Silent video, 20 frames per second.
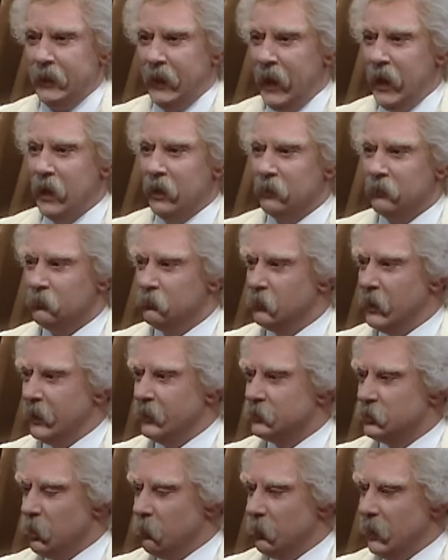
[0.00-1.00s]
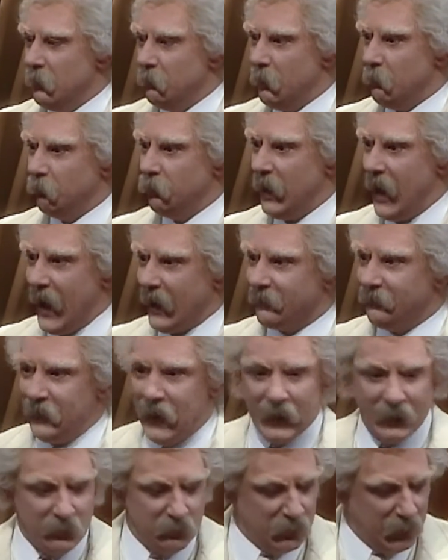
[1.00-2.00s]
hell, why don't you open up a plaque
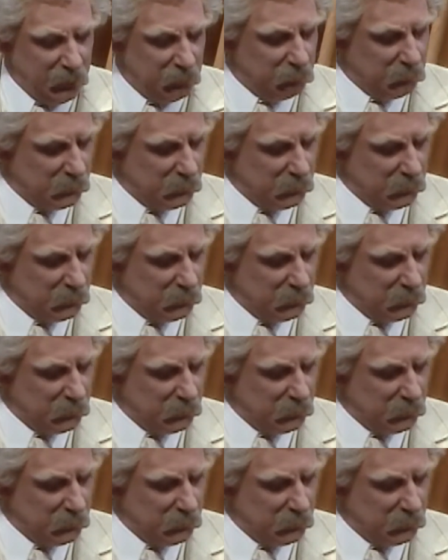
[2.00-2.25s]
factory?